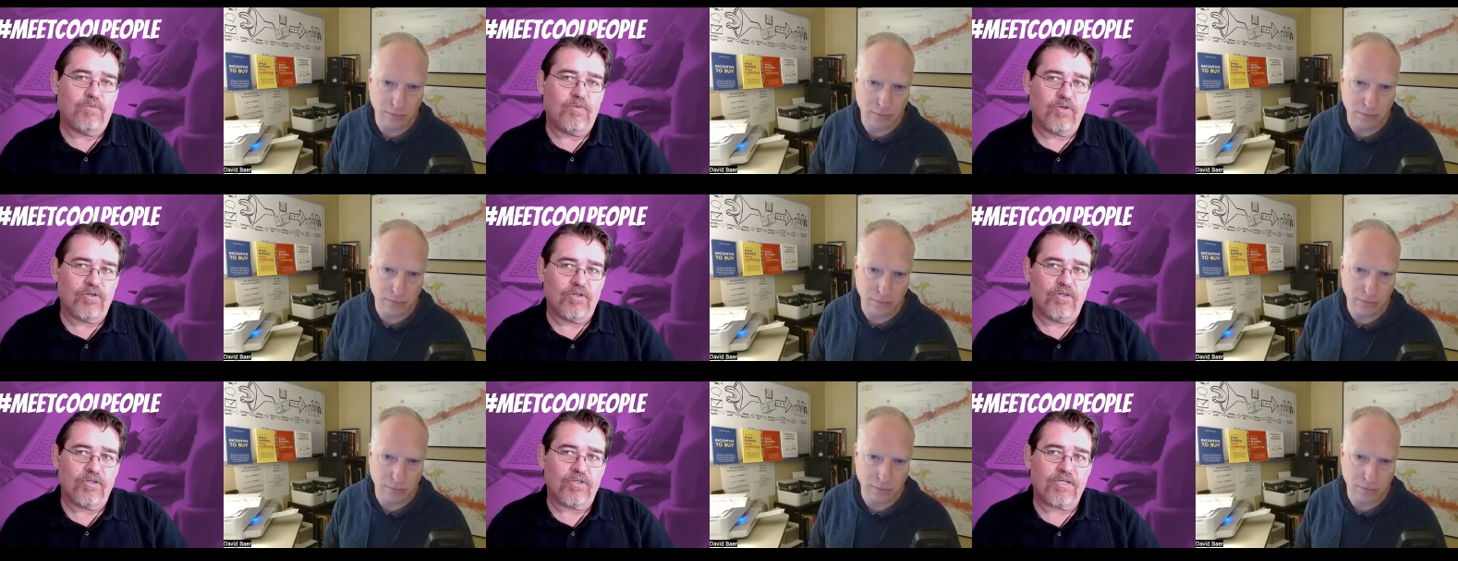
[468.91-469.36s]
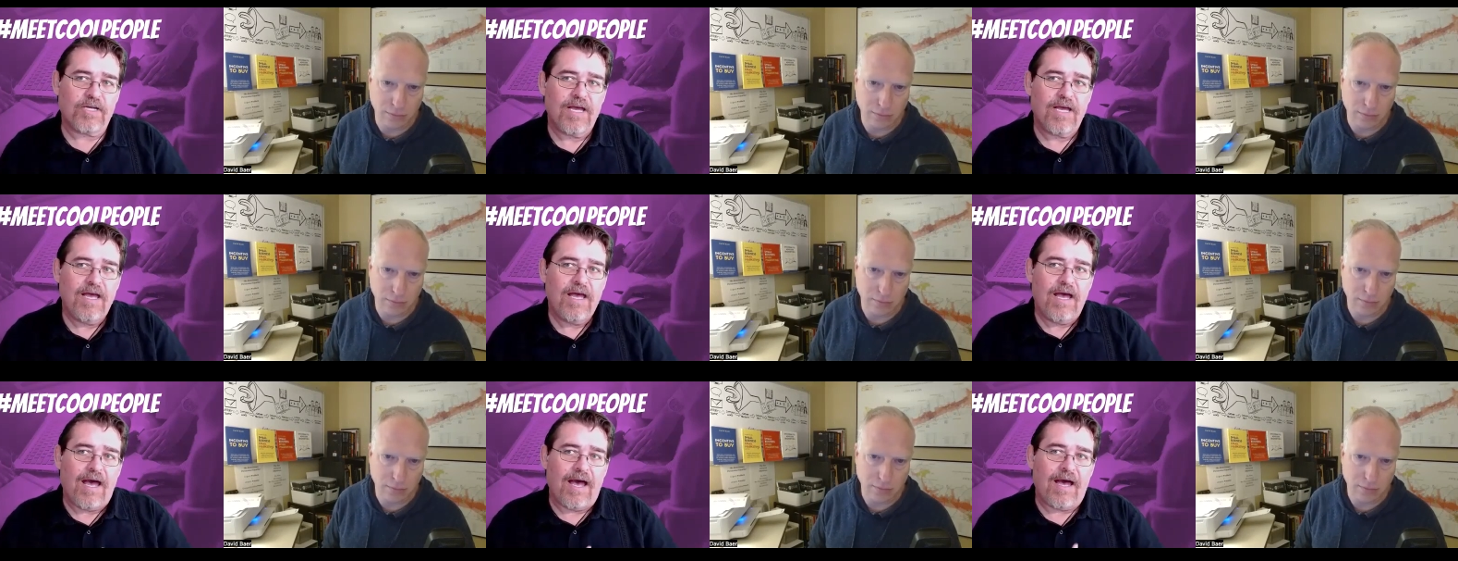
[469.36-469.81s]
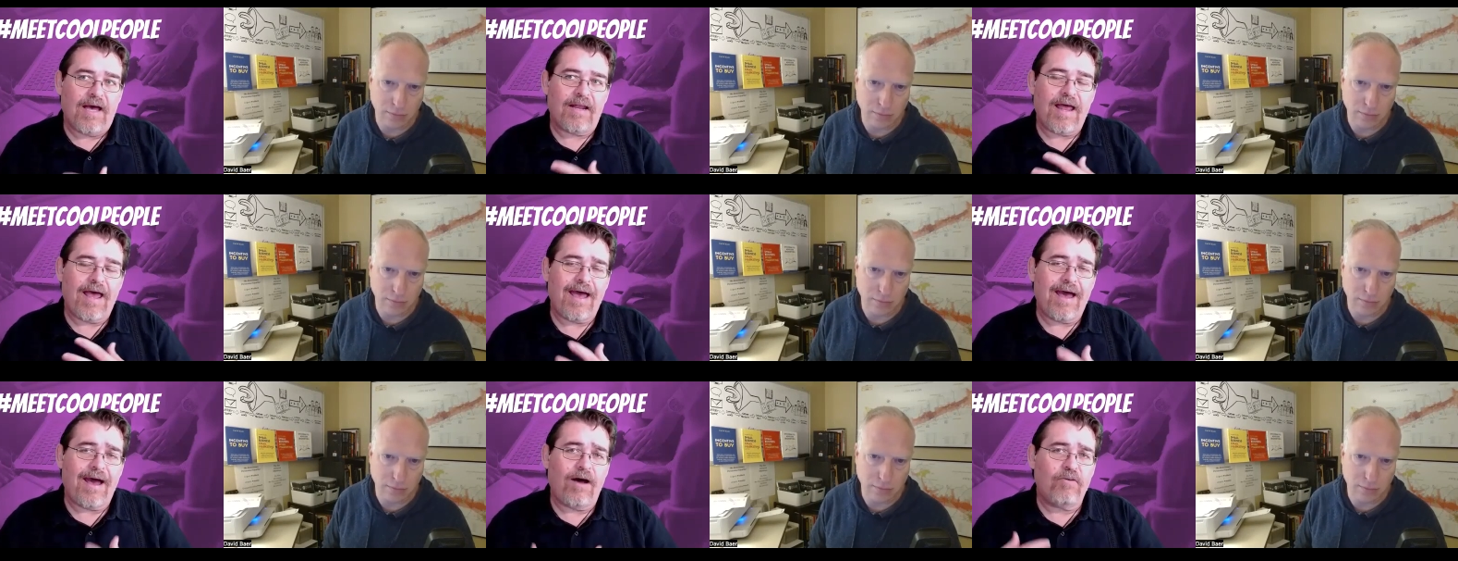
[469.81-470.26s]
Speaker 1: work? And
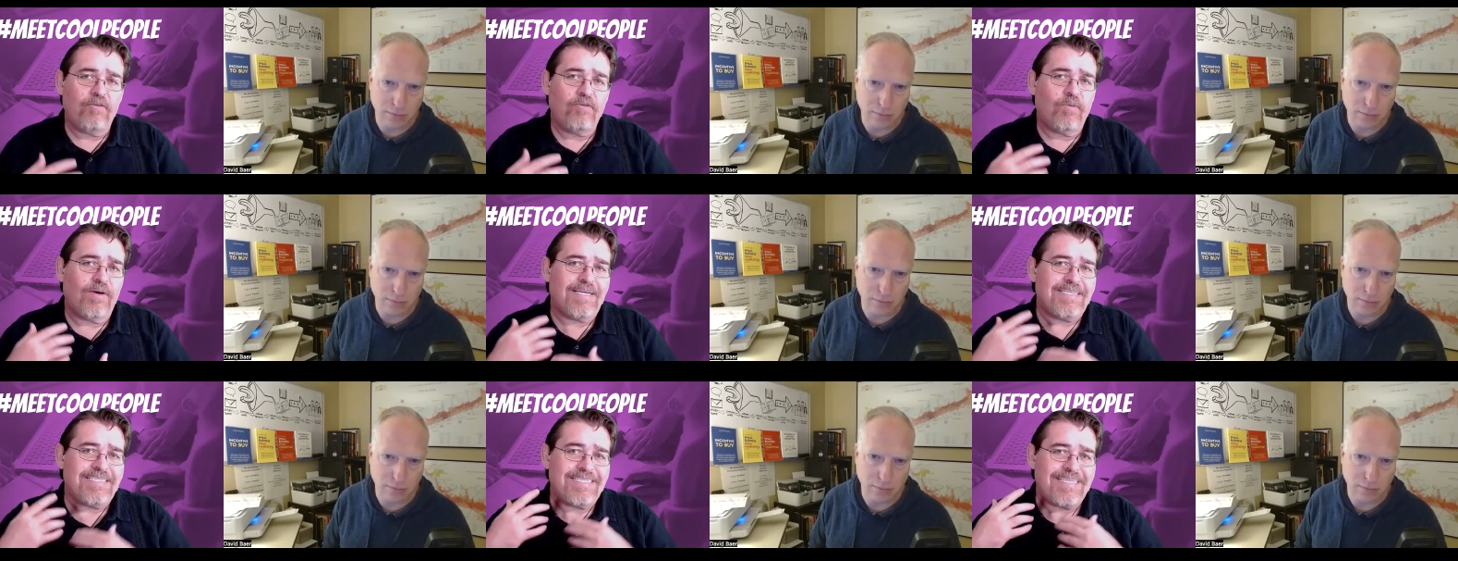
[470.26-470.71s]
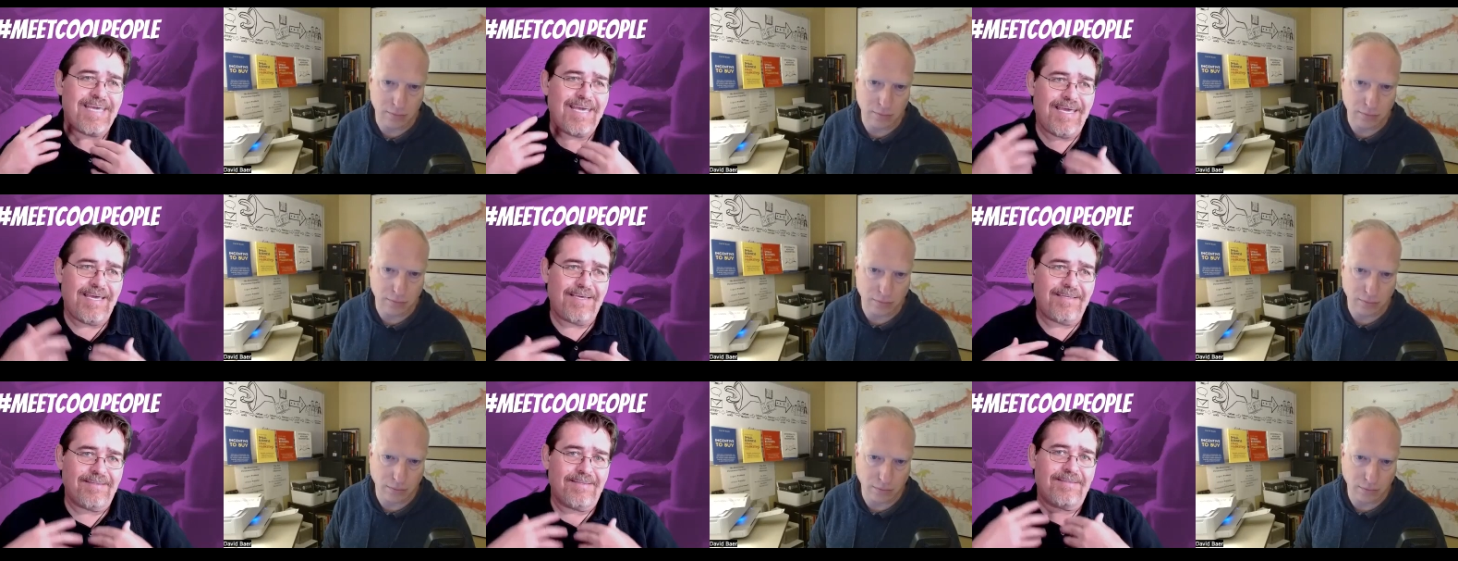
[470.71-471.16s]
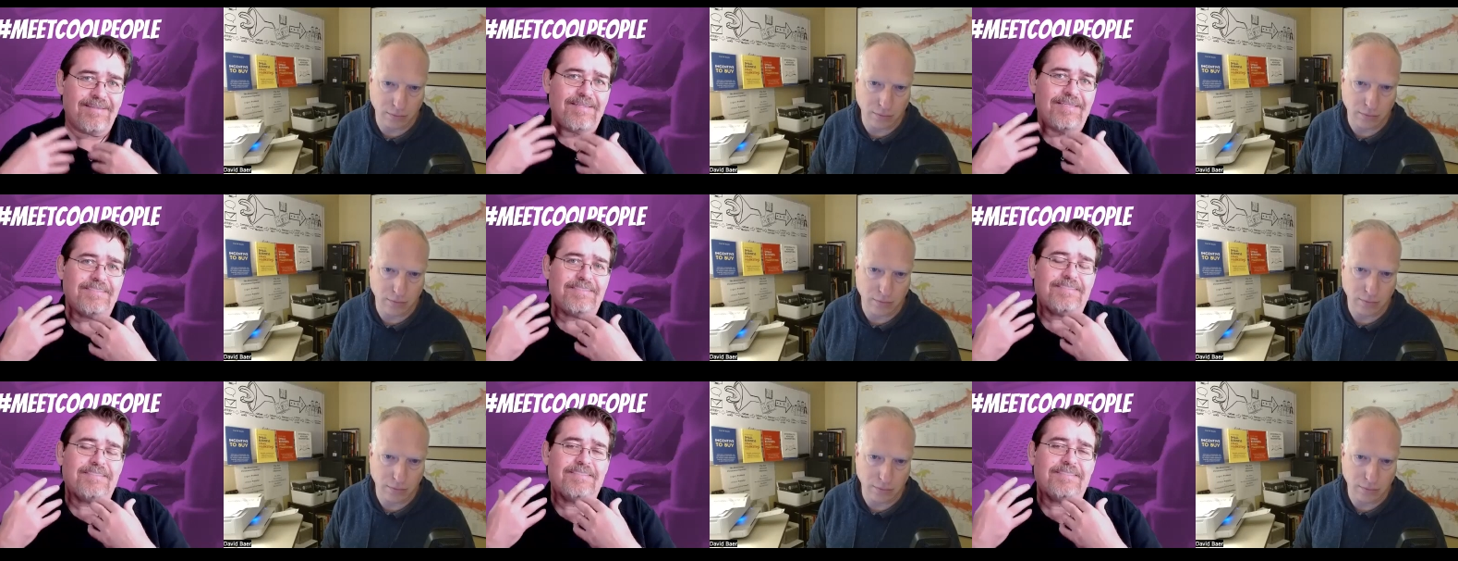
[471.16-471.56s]
how do I take this